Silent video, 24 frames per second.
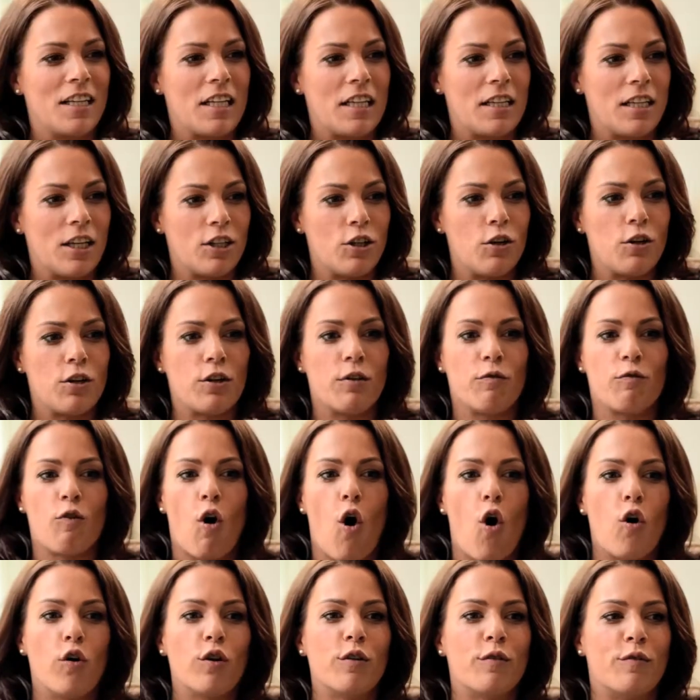the
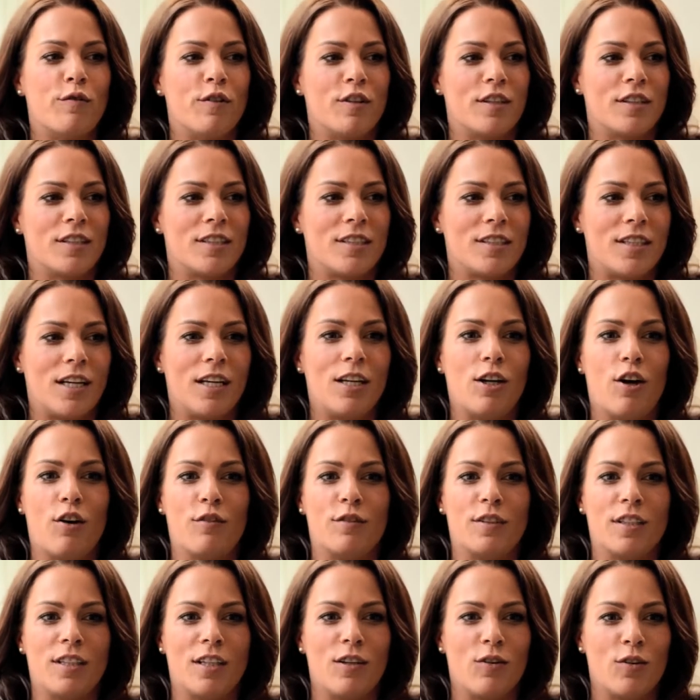role of the CEO of
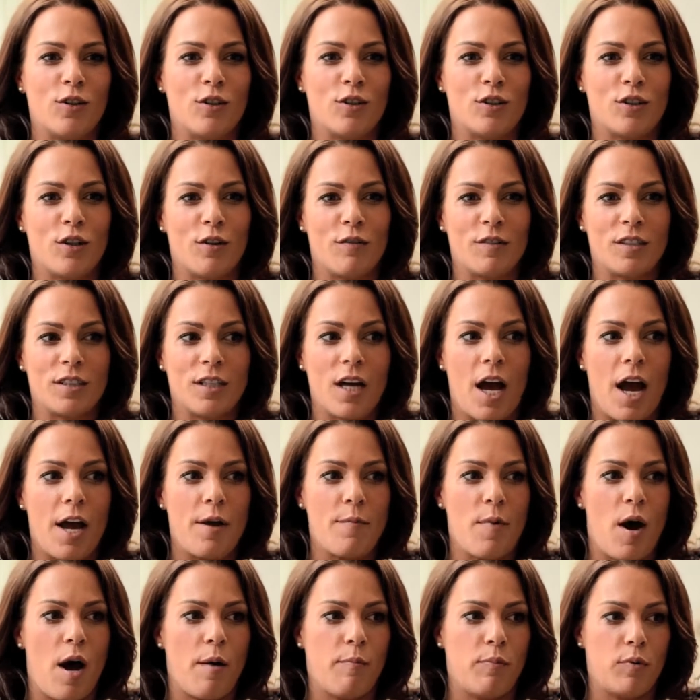St Kilda Youth Service
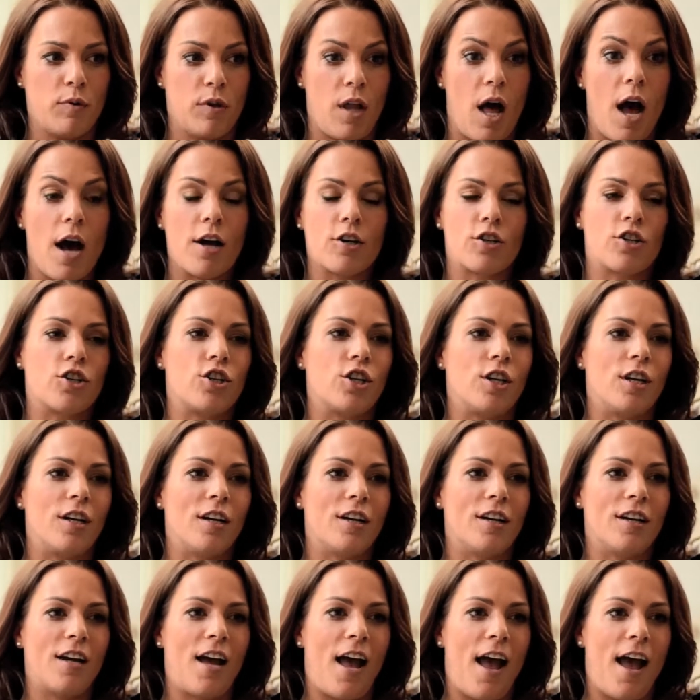came up last
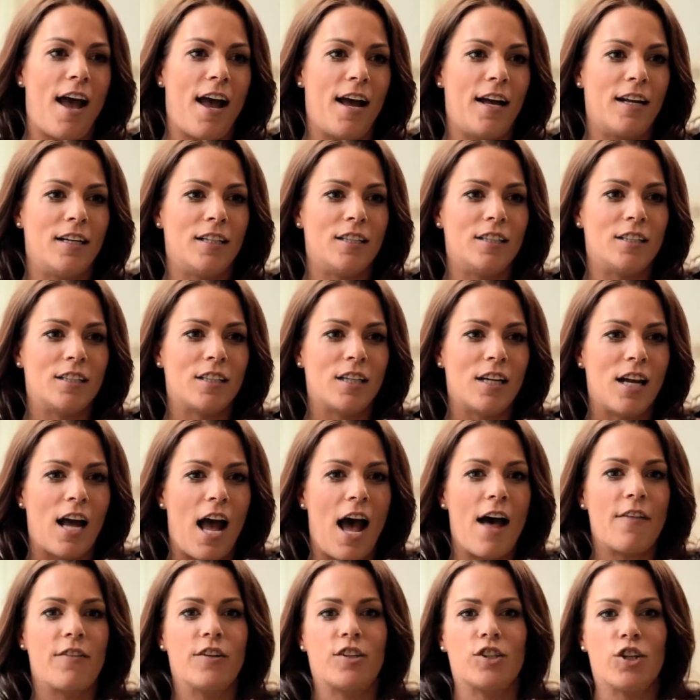year and
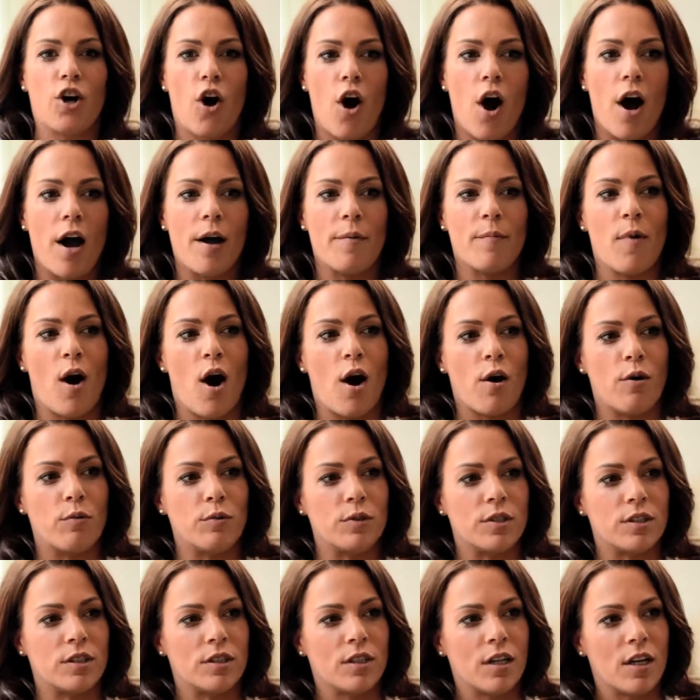at the time I
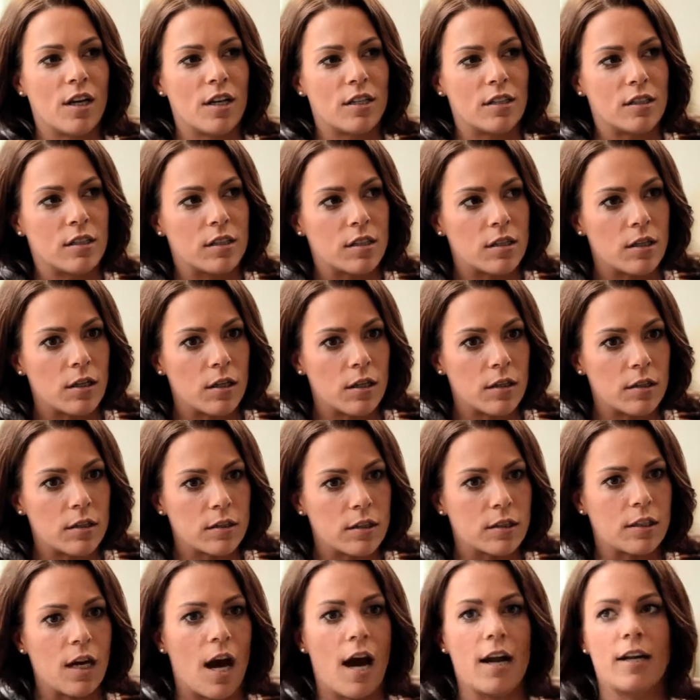was
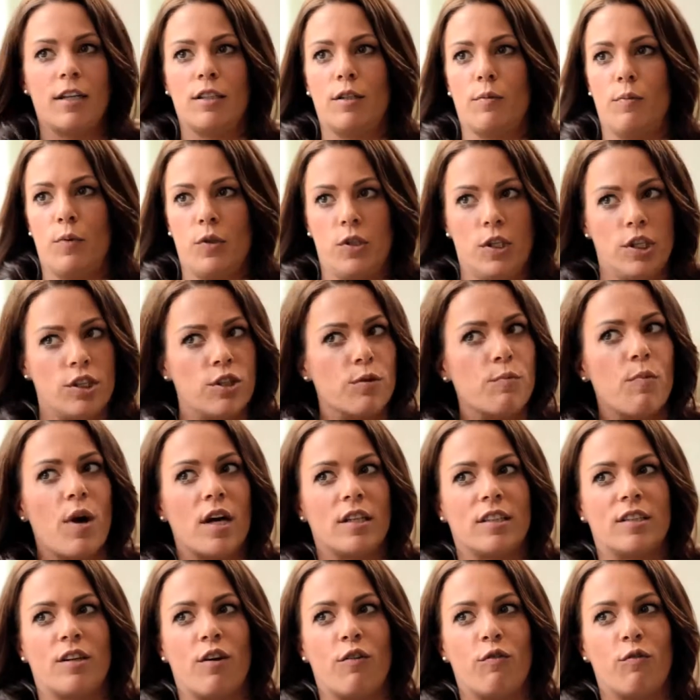starting to position
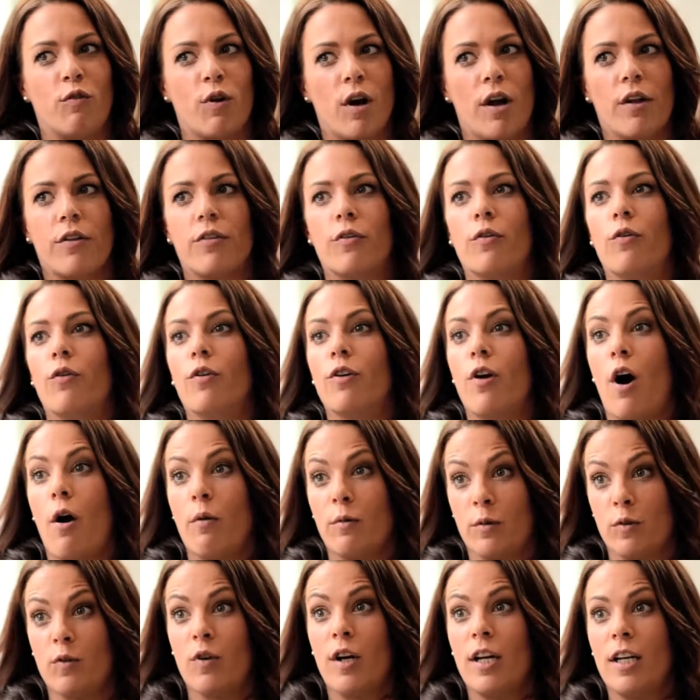myself where I thought I
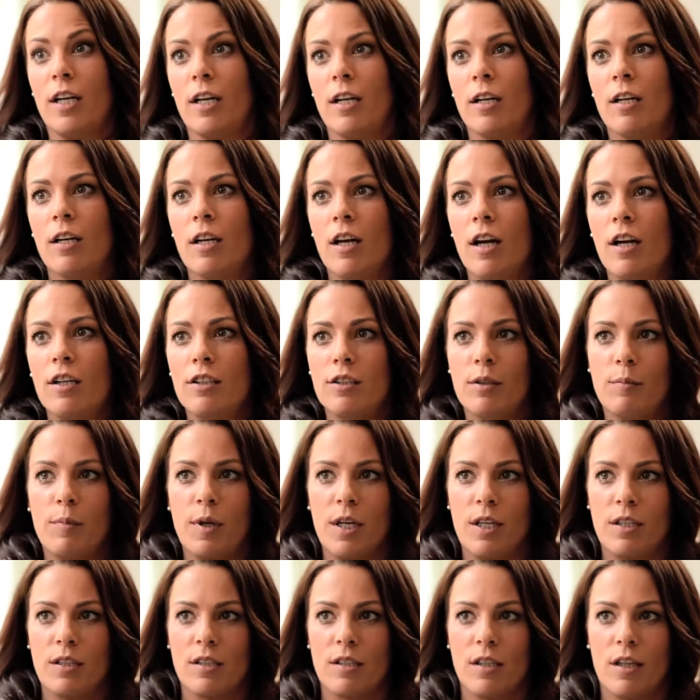was ready to be
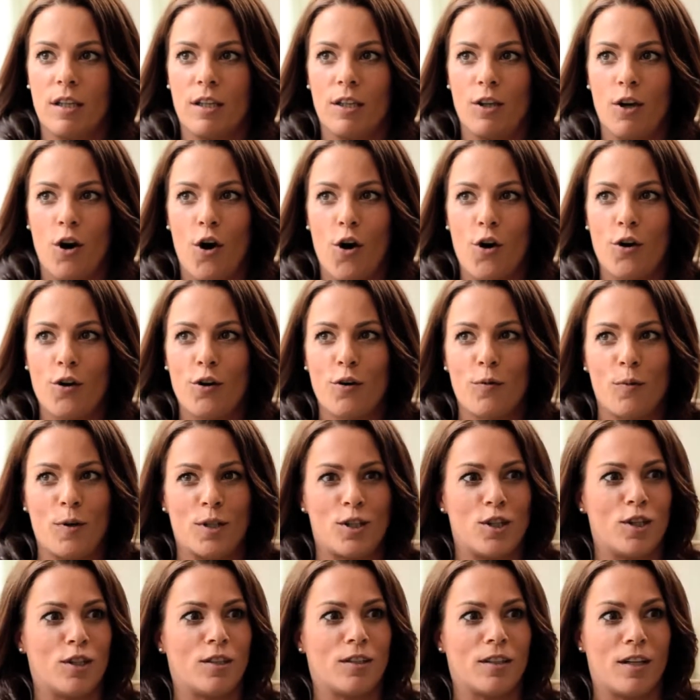a CEO,
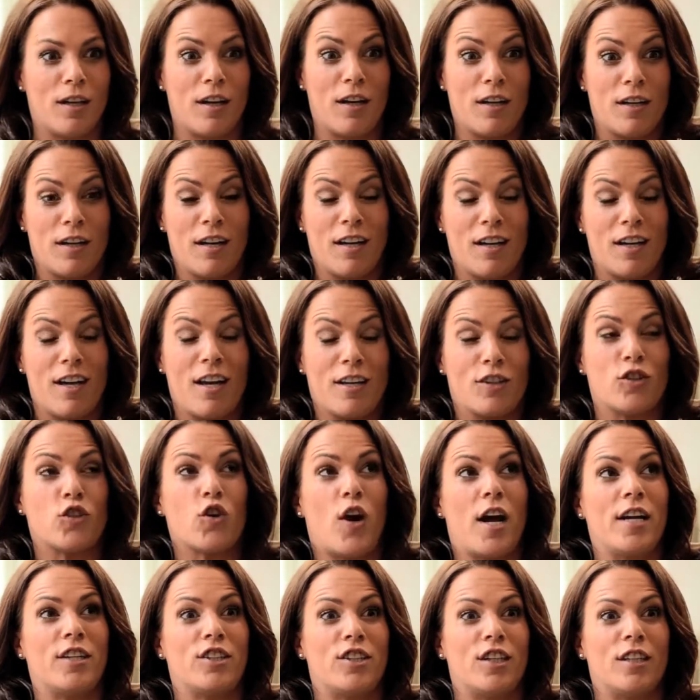which is a
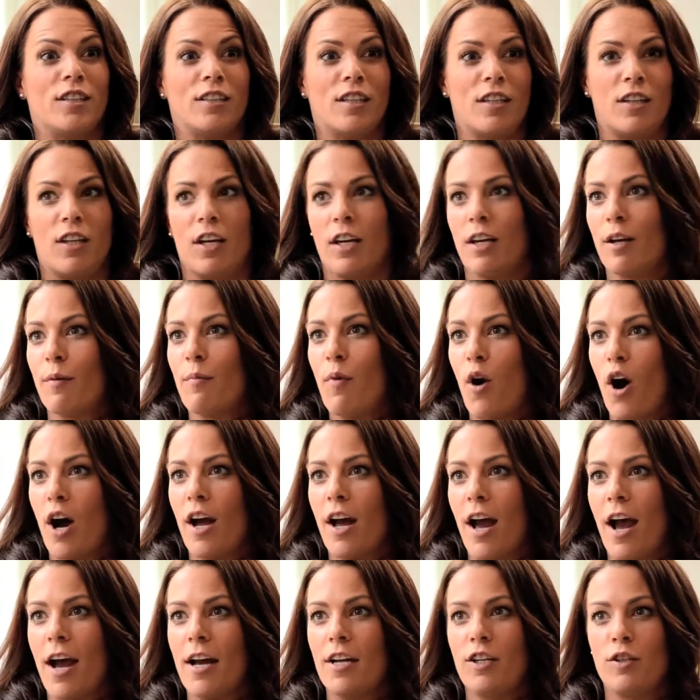strange thing to think at
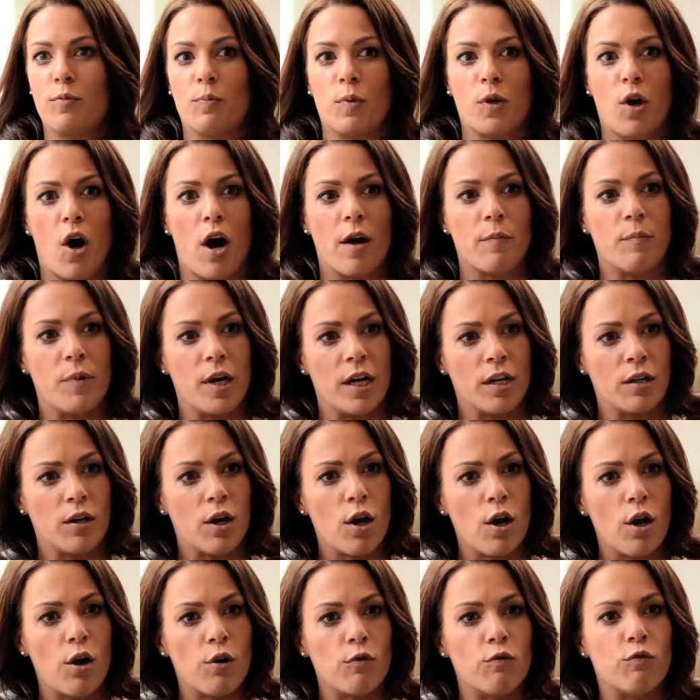my age, but I'd been
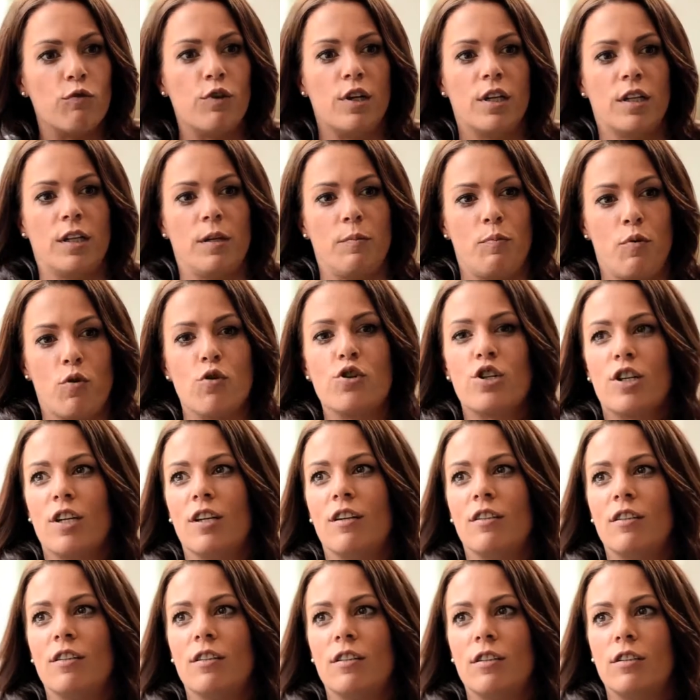really
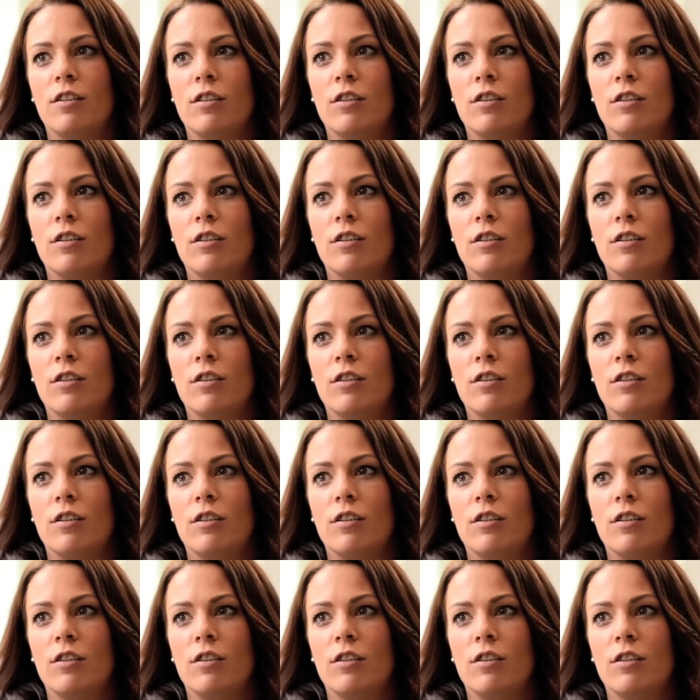pushing